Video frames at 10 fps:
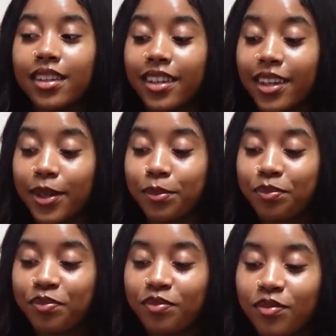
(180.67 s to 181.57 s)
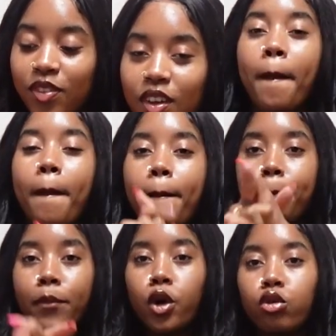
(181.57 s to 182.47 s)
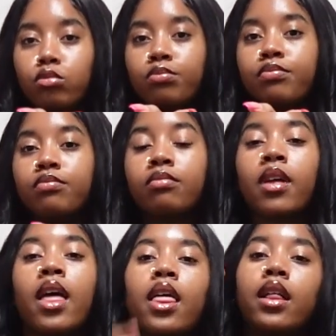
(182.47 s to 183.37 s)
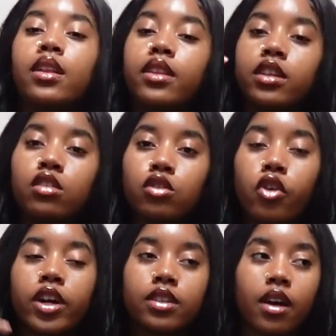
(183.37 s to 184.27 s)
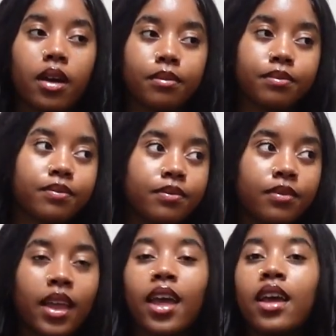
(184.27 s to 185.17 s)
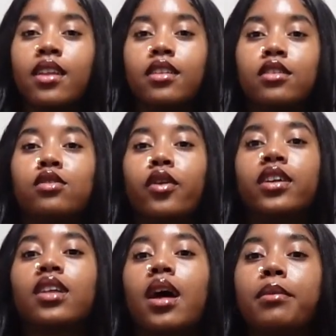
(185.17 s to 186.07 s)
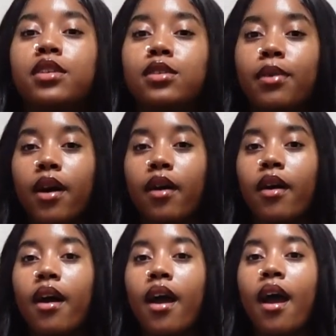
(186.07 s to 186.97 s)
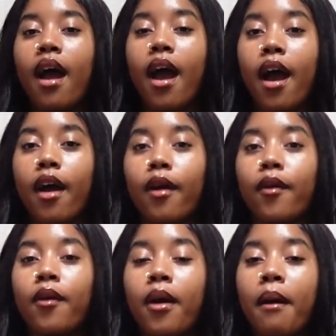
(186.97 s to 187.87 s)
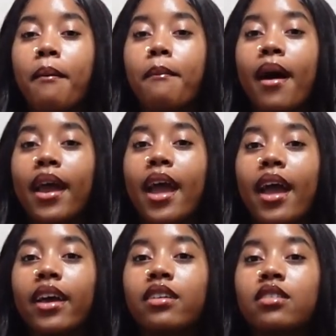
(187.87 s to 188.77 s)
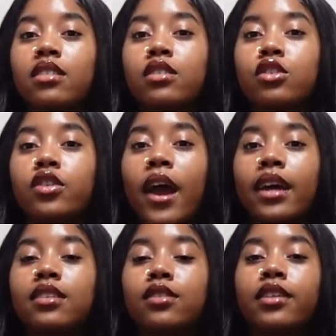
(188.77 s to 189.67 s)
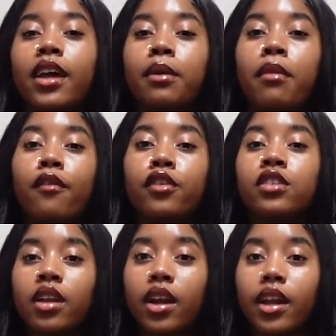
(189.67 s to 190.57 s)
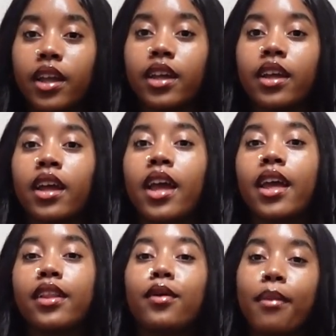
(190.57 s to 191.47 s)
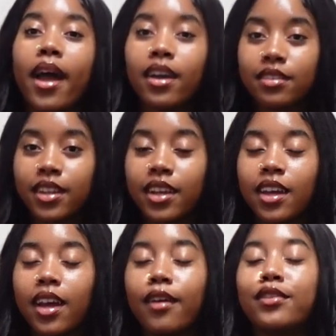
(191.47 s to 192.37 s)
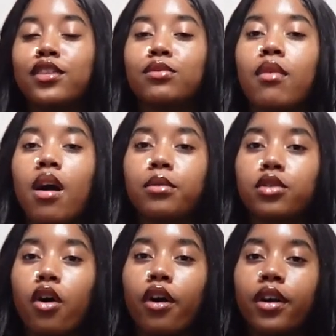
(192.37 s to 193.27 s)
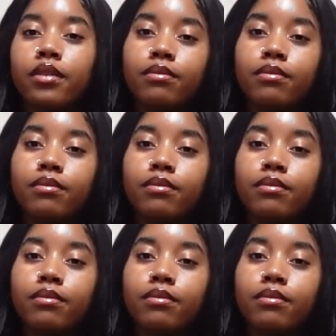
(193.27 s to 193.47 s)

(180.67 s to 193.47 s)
yeah. Boom. This story time is about how my ex tried to take my virginity in the back seat of his mom's car.